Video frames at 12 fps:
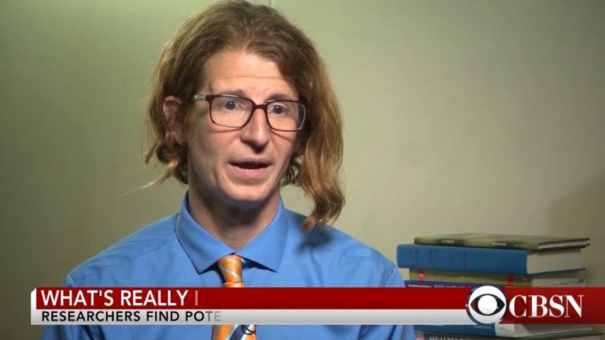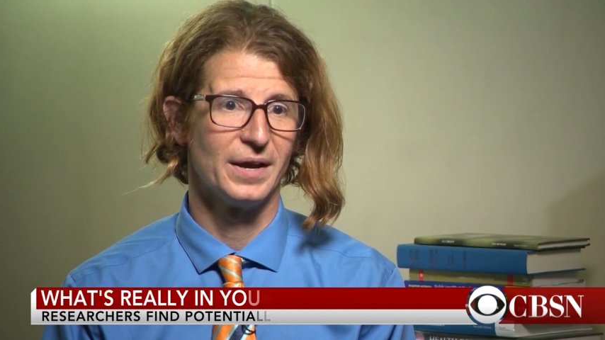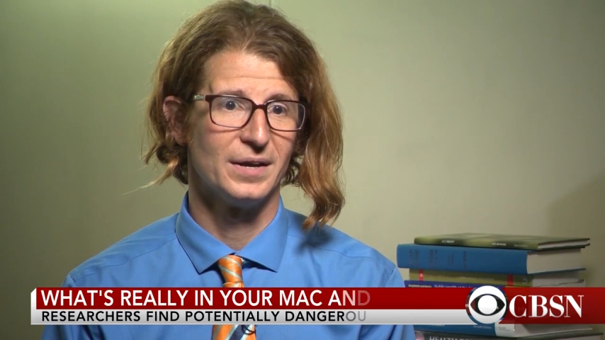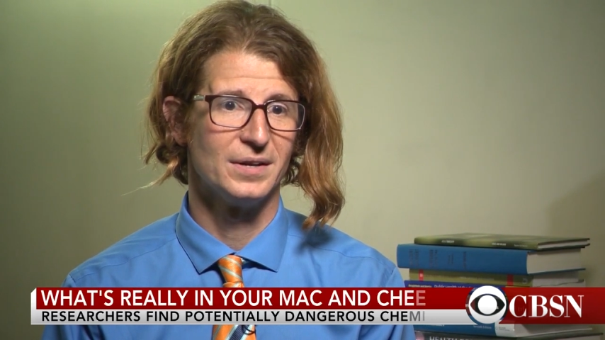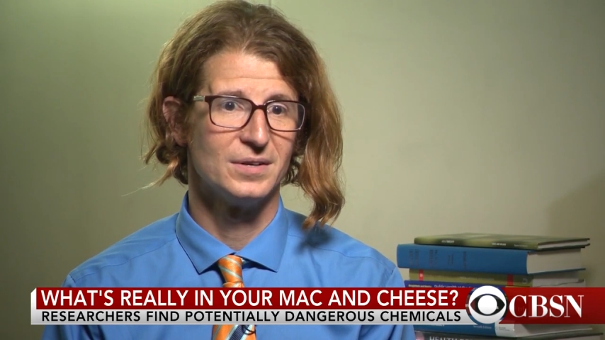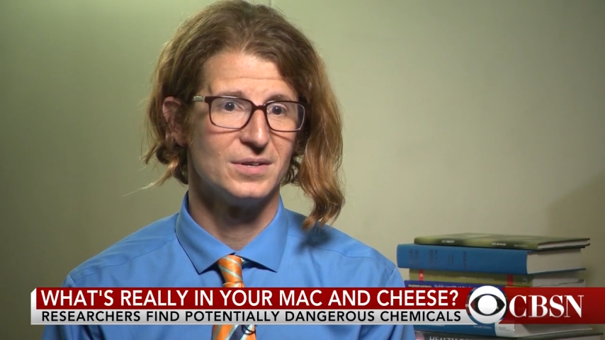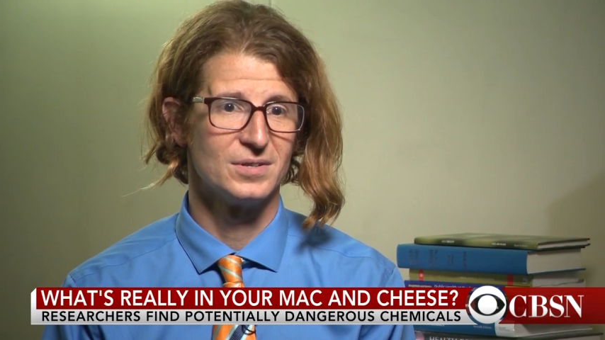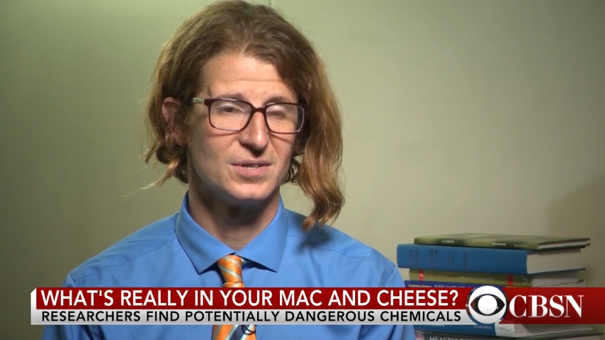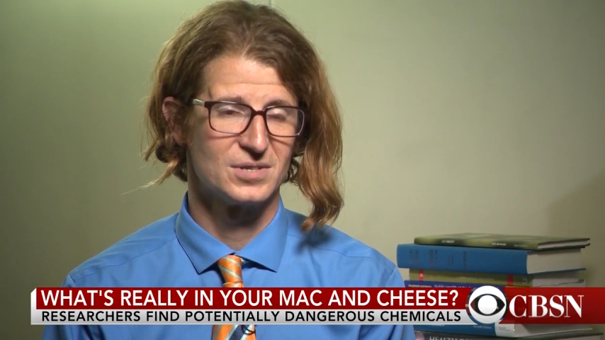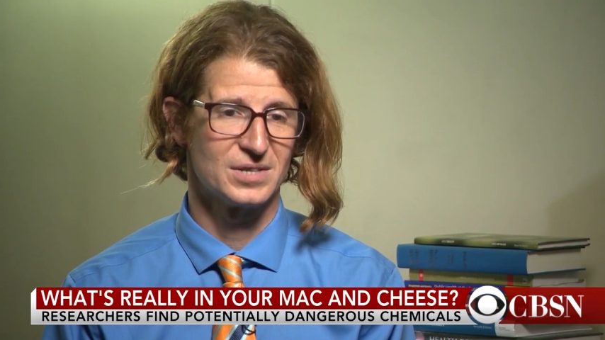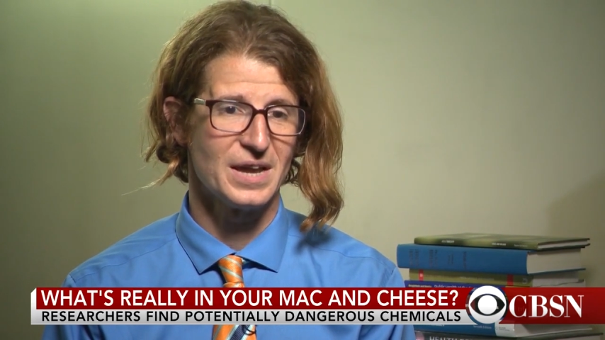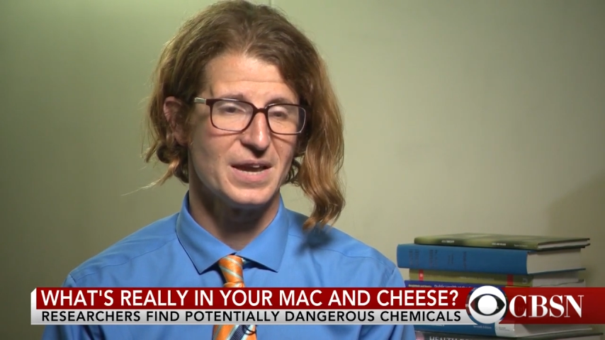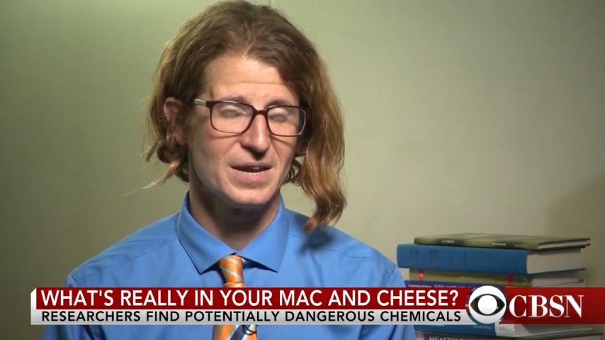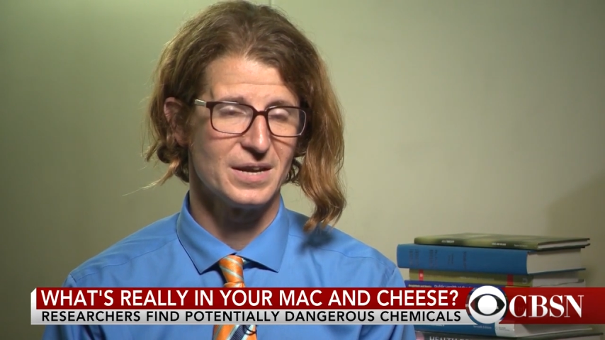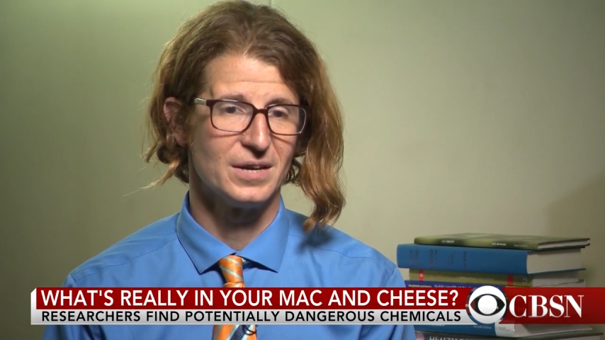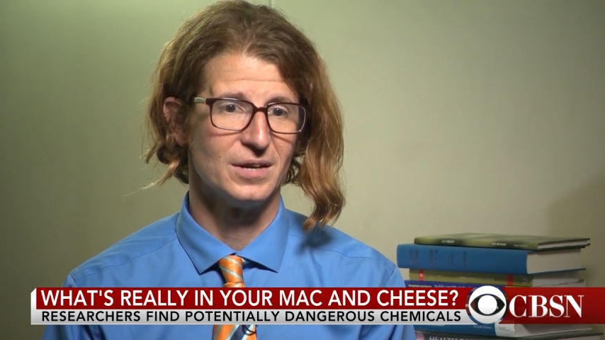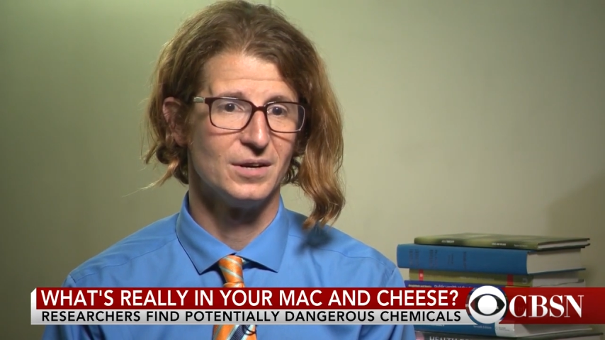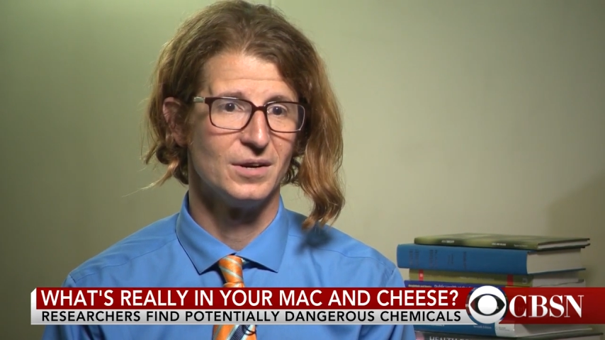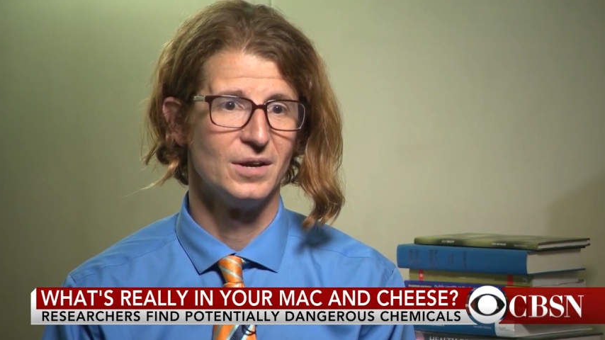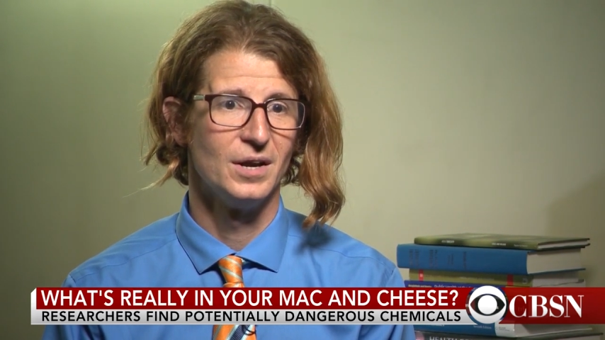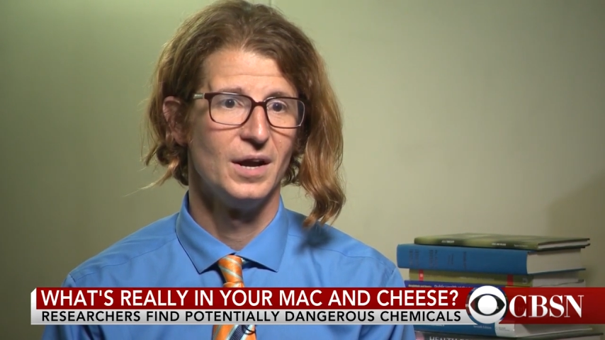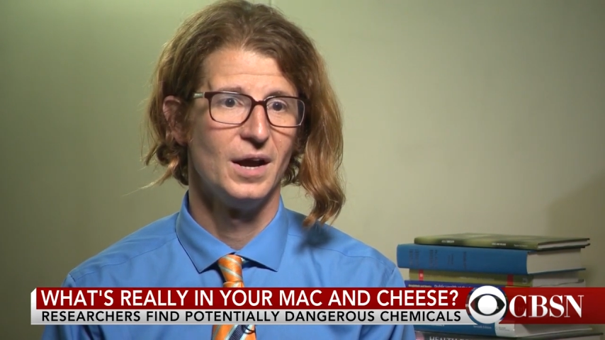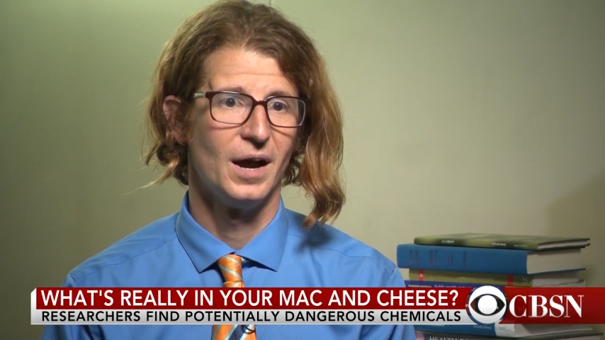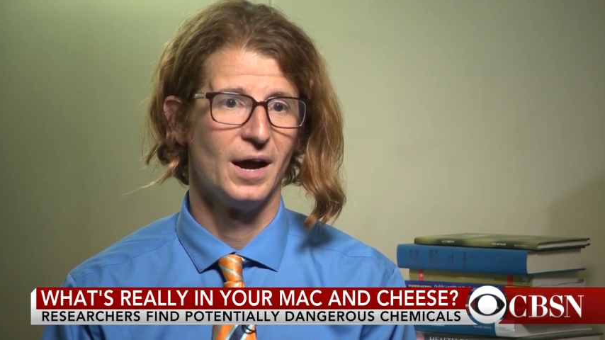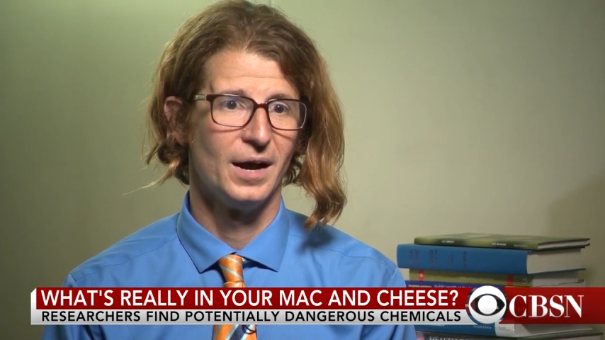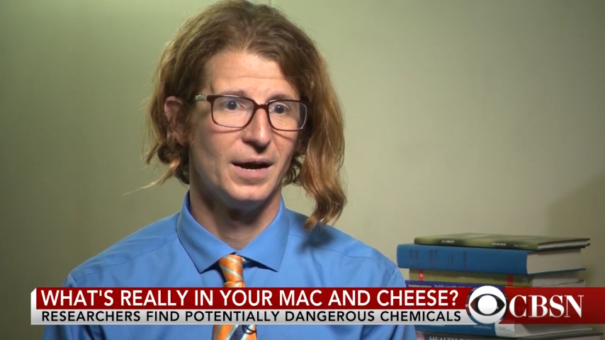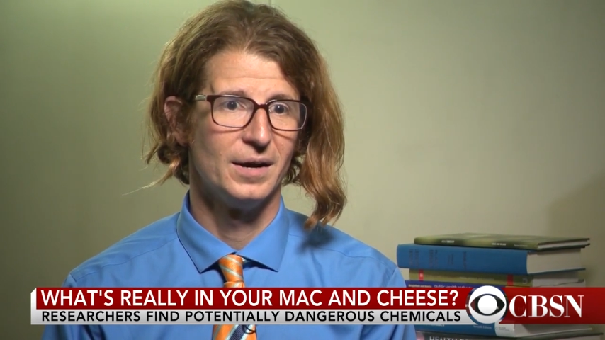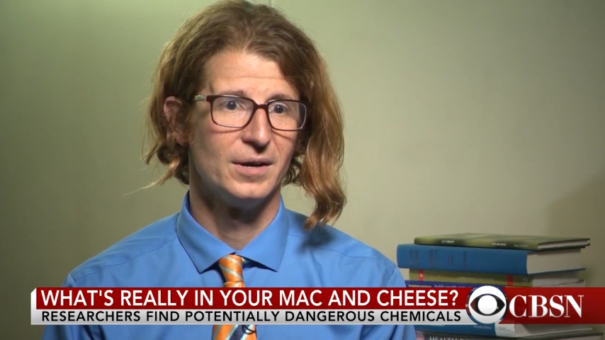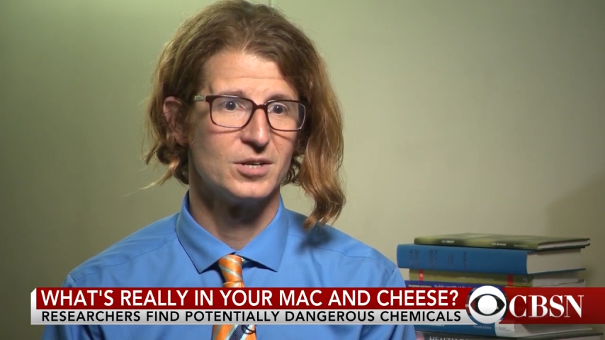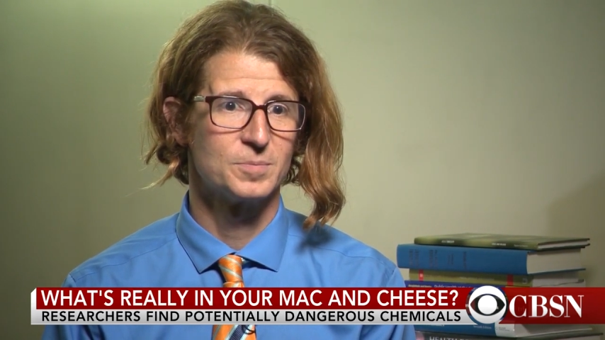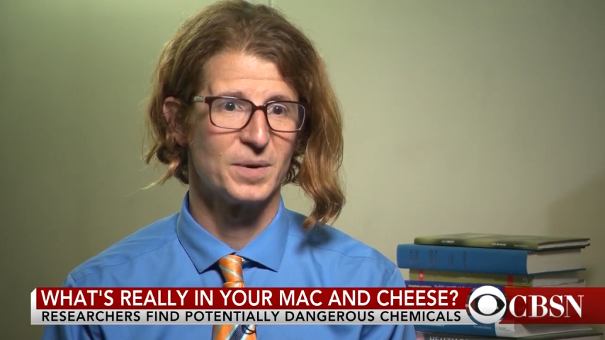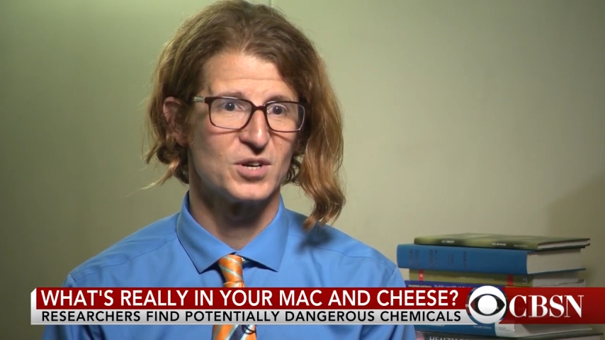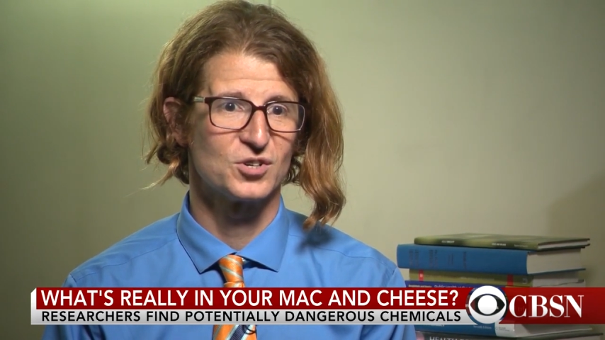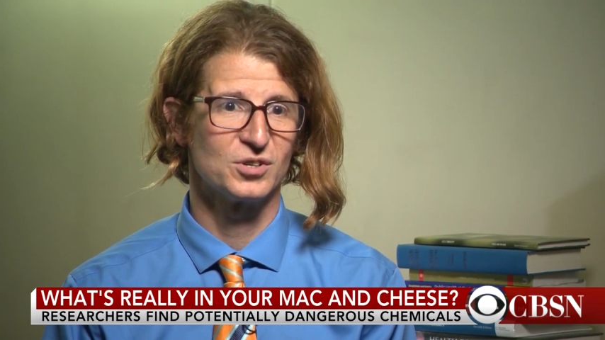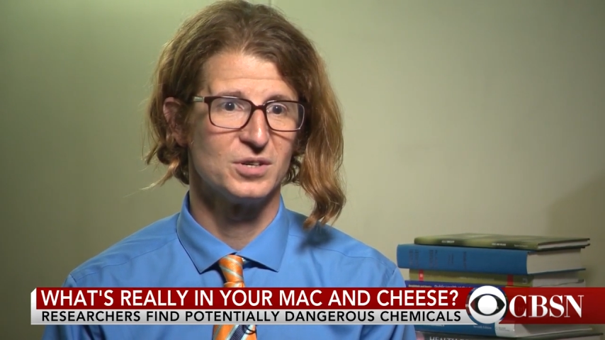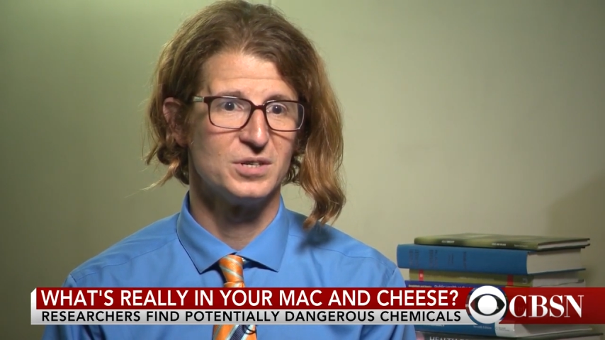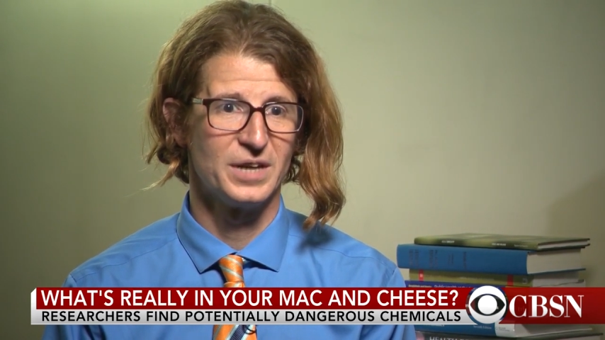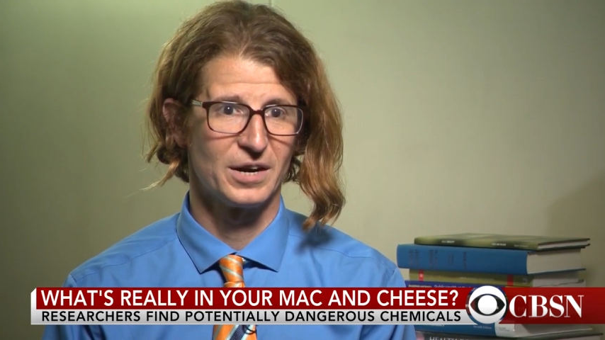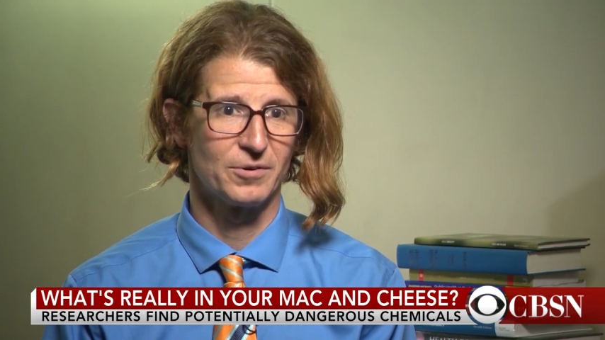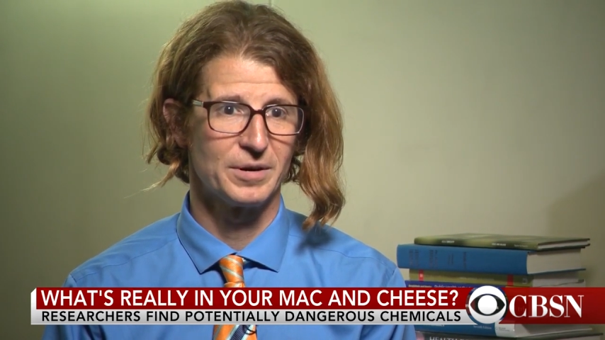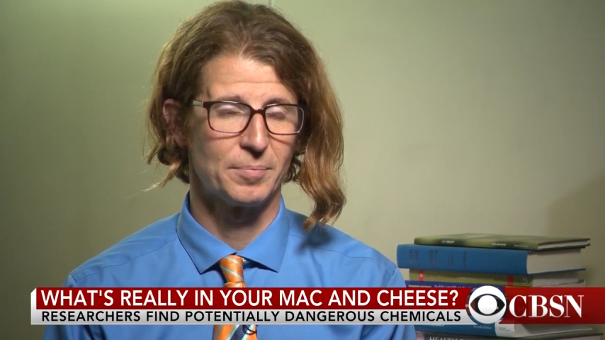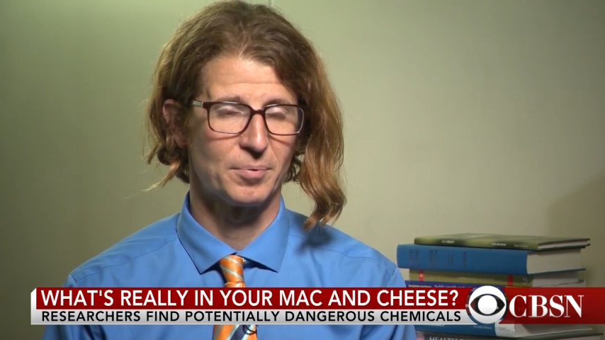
and staying in. Uh, especially dairy